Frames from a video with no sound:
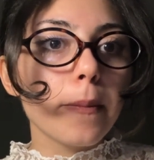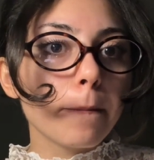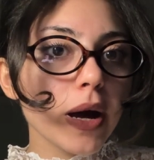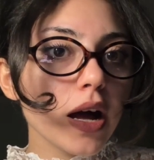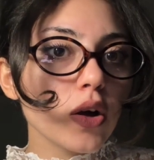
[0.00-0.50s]

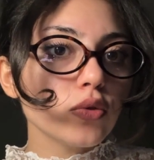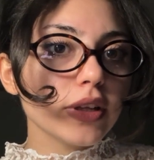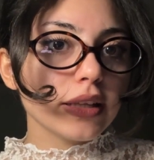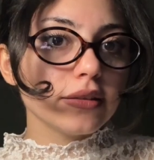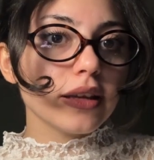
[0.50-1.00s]
bound,
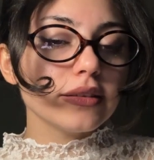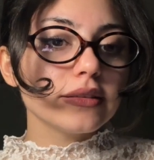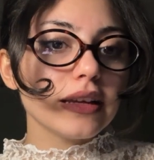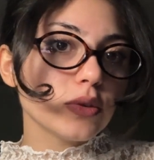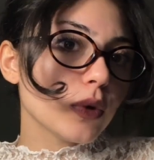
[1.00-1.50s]
and
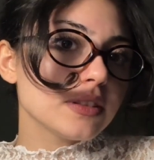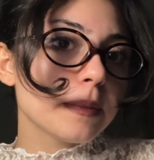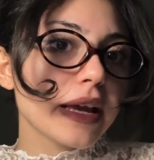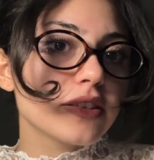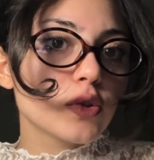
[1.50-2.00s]
that what
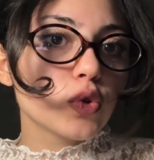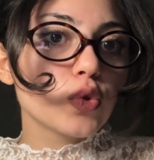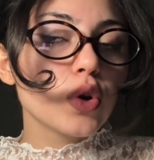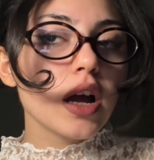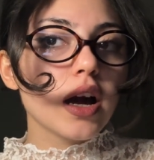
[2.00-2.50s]
makes
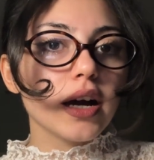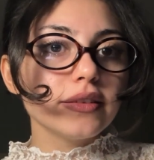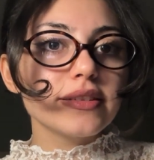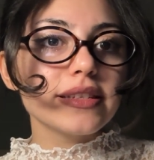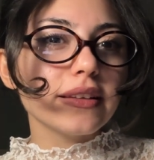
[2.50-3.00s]
you
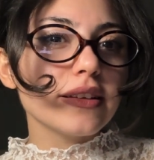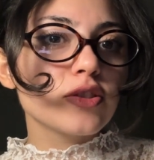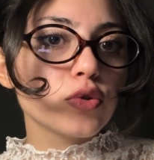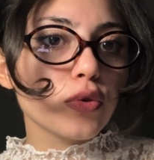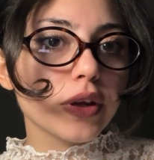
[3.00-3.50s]
understand a
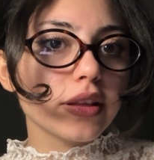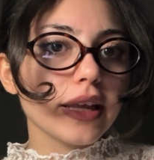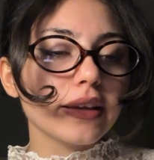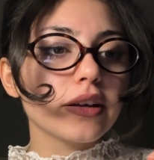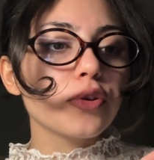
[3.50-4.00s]
story.
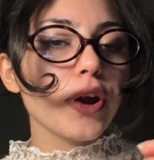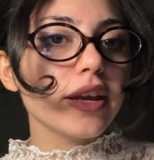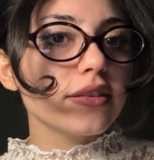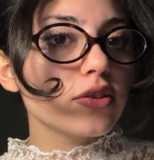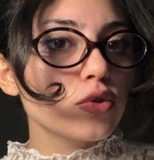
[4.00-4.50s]

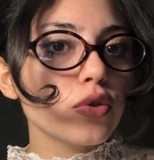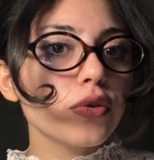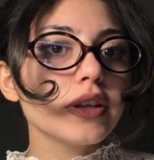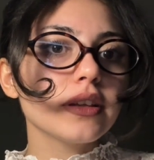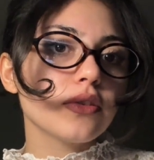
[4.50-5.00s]
Create a
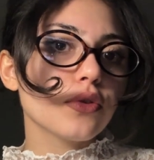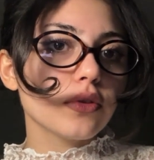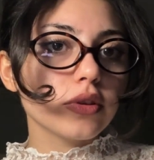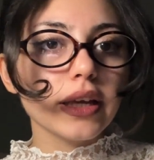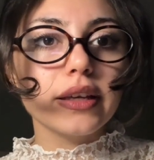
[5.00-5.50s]
story, then
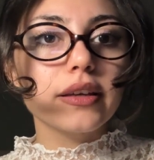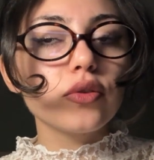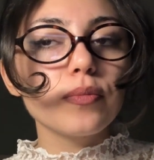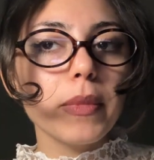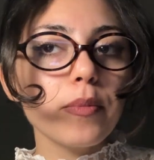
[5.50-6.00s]

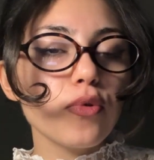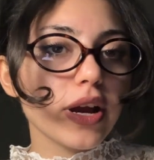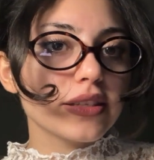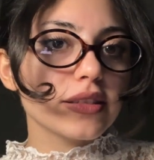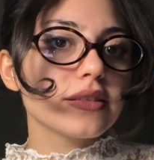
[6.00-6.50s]
you
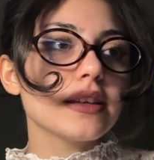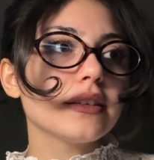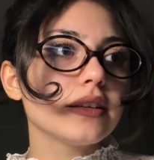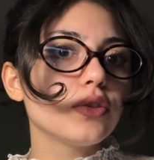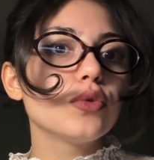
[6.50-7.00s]
memorize it and
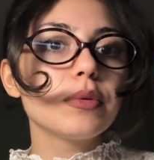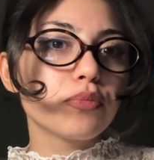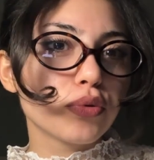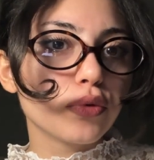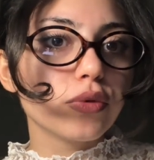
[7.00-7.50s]
then you
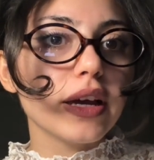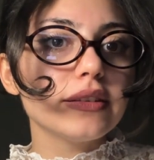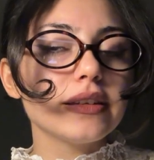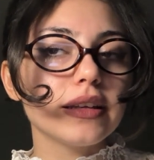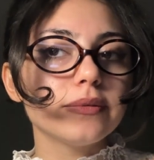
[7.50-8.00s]
improve
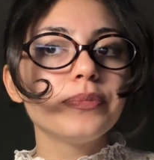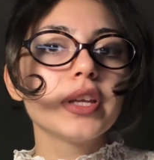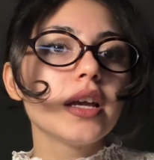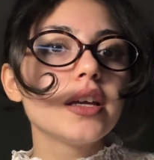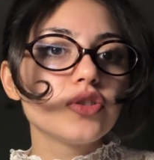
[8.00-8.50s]
that, and
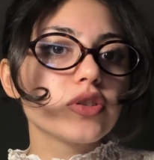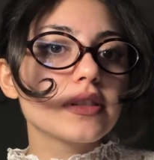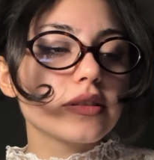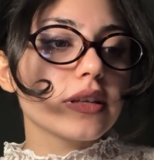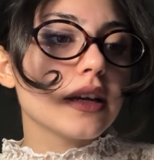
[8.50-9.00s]

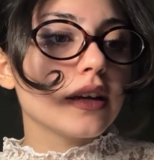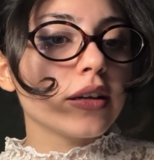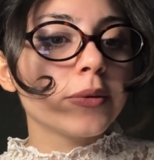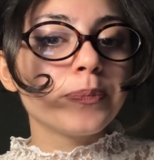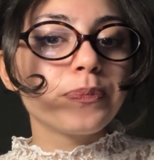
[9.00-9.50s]
just
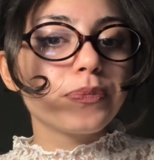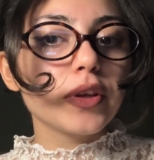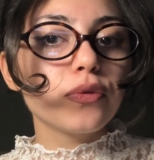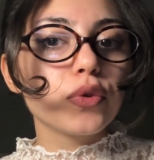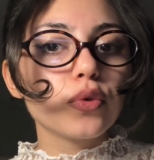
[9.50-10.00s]

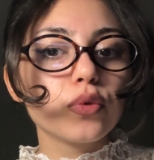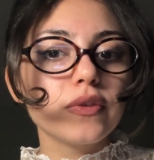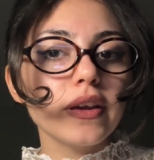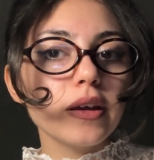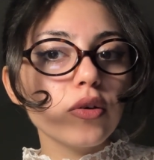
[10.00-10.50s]
if you
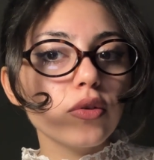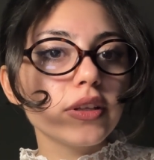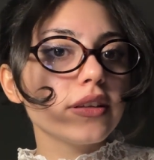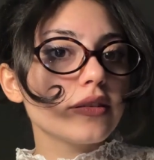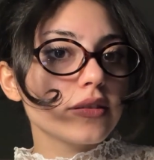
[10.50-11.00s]
think on
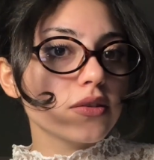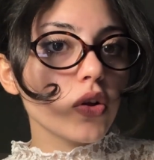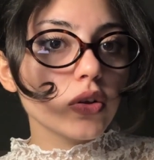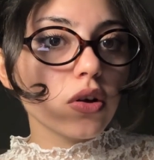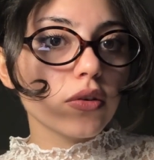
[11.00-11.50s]
it,
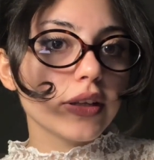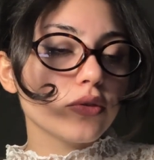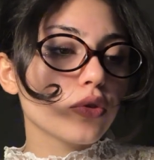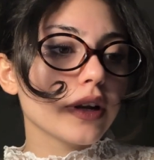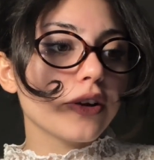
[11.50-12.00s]
talk on it,
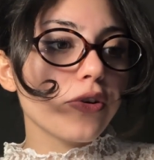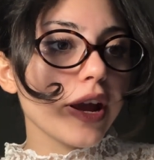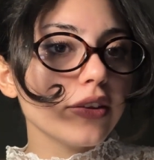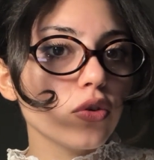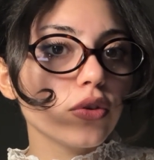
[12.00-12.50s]
or
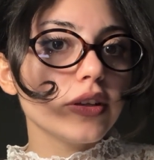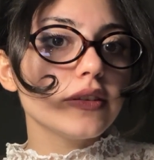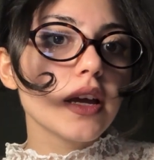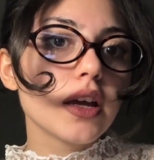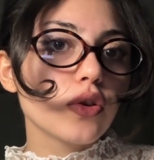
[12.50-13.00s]
create on
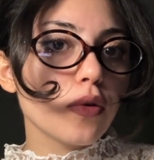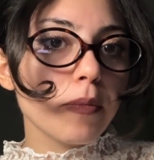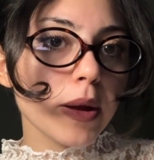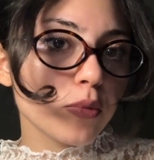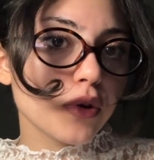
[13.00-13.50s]
it, your
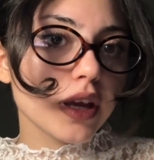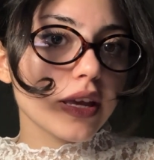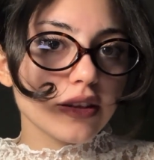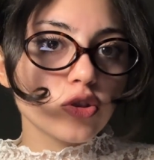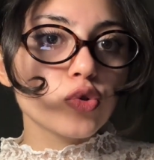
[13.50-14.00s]
memory
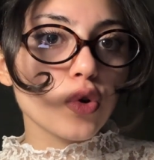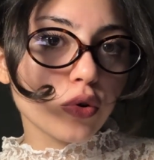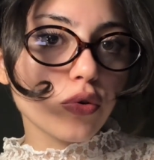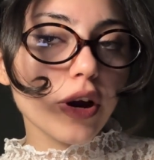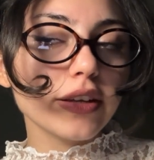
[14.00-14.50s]
gets
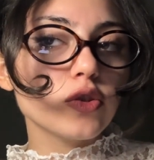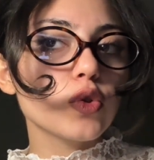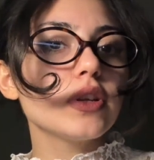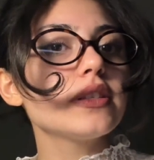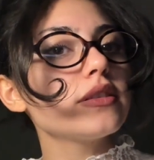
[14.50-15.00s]
stronger, right? So
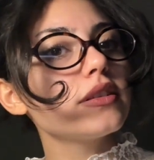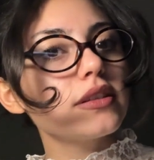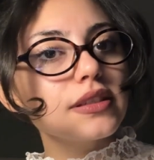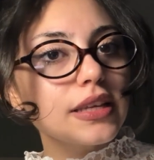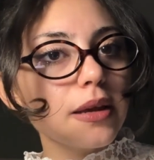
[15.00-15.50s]
it's
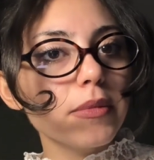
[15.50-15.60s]
the same